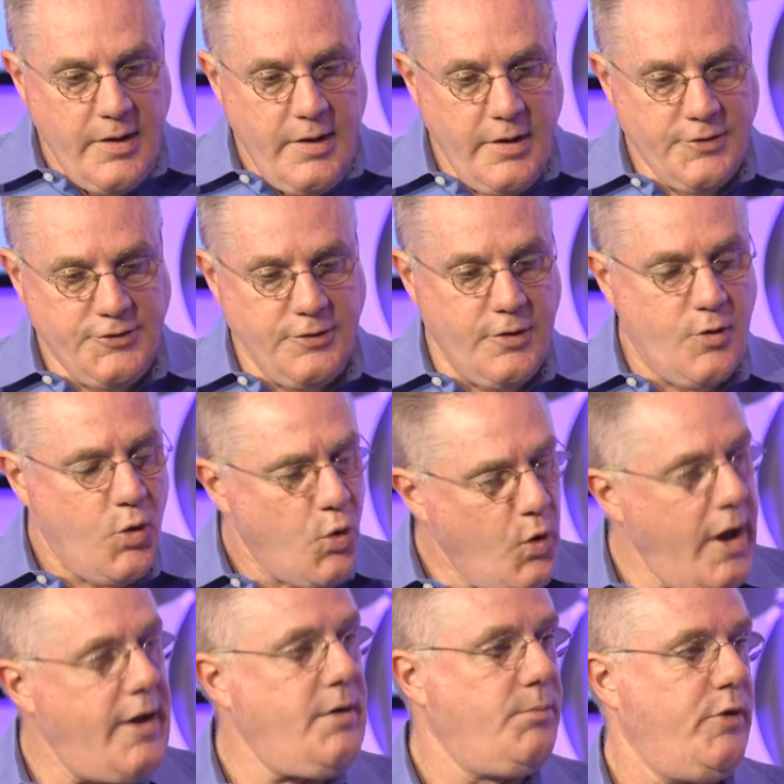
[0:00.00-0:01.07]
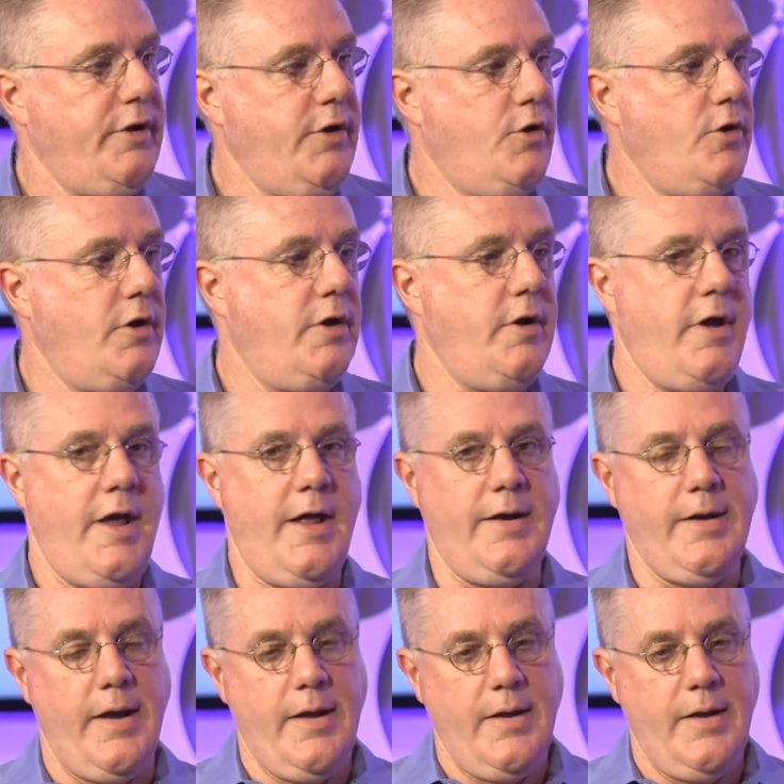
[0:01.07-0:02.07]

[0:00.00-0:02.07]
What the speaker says: is incredibly good at